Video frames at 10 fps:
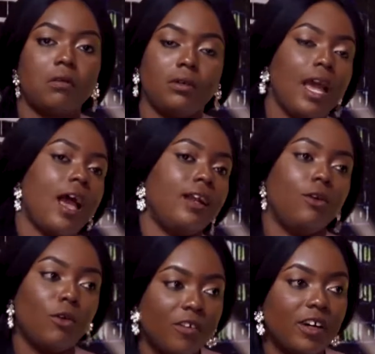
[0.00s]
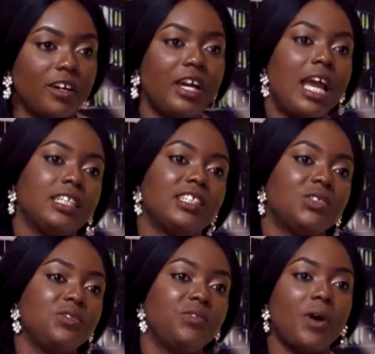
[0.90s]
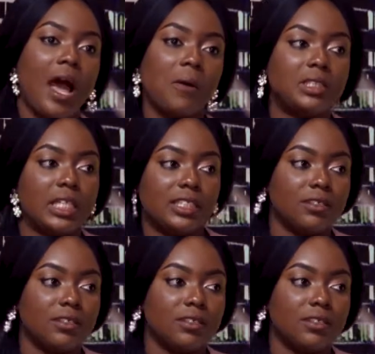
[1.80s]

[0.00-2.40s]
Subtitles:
Yeah, I love her. She's good for outing.